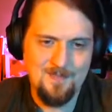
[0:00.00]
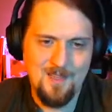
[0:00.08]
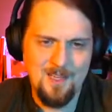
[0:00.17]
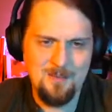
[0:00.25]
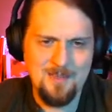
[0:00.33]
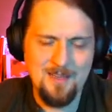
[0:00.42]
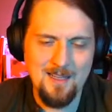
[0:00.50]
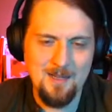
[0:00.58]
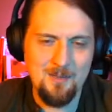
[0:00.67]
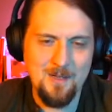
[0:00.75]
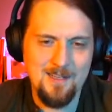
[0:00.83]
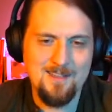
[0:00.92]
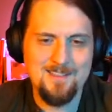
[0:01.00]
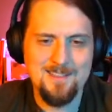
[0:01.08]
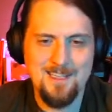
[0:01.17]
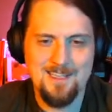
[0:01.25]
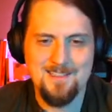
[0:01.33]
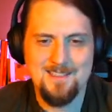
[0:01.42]
He would lay awake o'
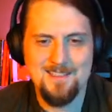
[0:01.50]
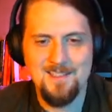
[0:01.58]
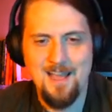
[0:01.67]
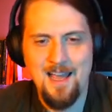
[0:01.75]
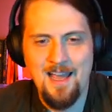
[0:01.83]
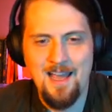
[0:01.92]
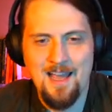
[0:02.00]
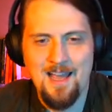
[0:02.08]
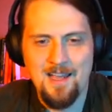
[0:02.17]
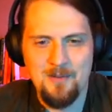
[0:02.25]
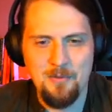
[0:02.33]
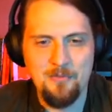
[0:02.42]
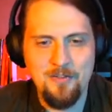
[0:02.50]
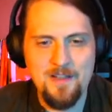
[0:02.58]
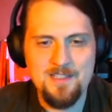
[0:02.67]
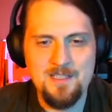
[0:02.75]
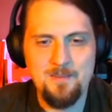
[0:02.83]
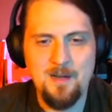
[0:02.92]
nights and
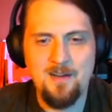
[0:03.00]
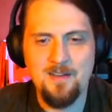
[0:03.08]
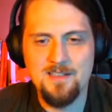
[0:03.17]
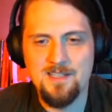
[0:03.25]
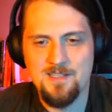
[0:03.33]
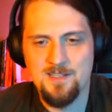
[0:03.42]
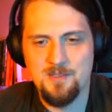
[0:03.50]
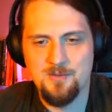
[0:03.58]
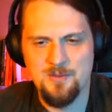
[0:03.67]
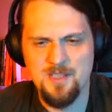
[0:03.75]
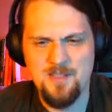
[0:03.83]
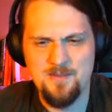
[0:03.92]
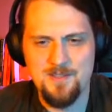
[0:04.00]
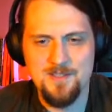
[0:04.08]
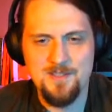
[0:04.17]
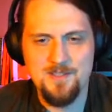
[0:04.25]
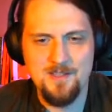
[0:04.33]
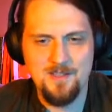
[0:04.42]
reflect upon his
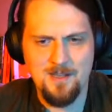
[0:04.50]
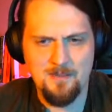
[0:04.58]
grievous,